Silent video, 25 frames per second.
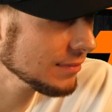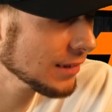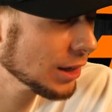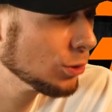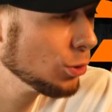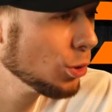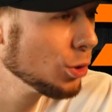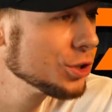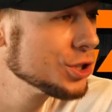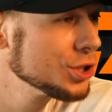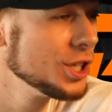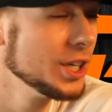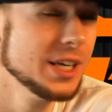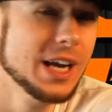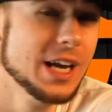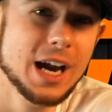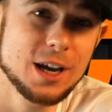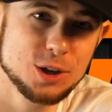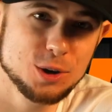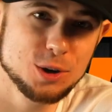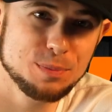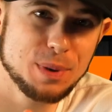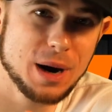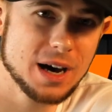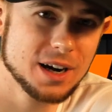Corgi, yeah,
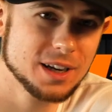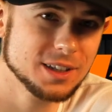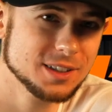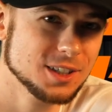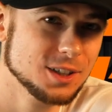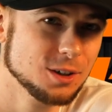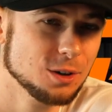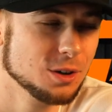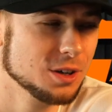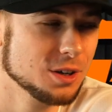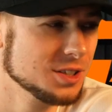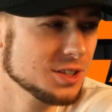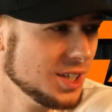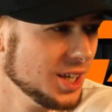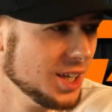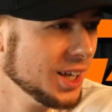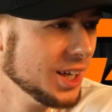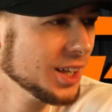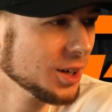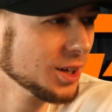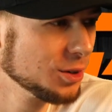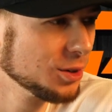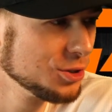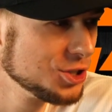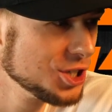you bought a Toyota
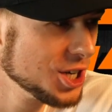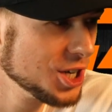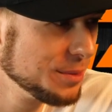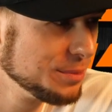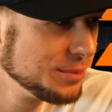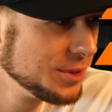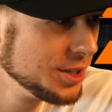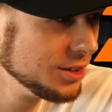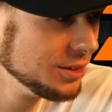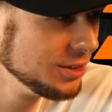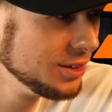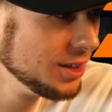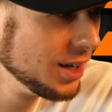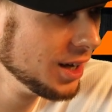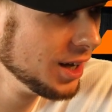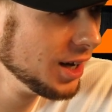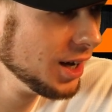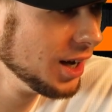Sienna. Good job, dude.